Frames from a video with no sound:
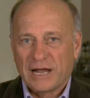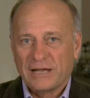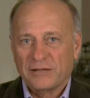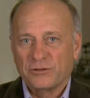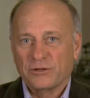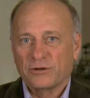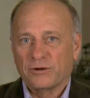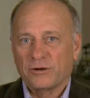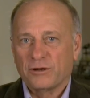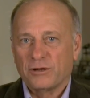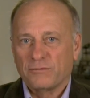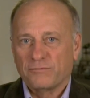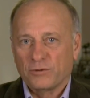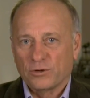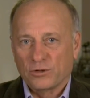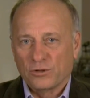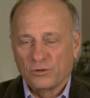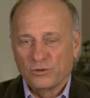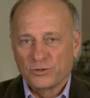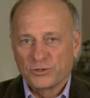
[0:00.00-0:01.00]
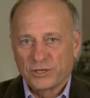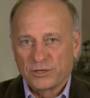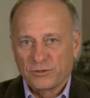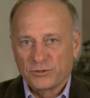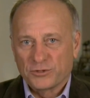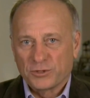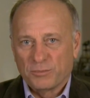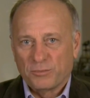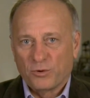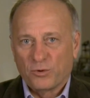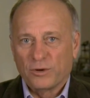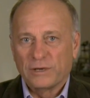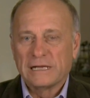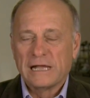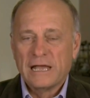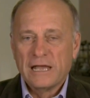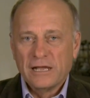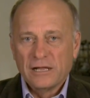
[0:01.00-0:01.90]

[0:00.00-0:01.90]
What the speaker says: on the ground for close air support.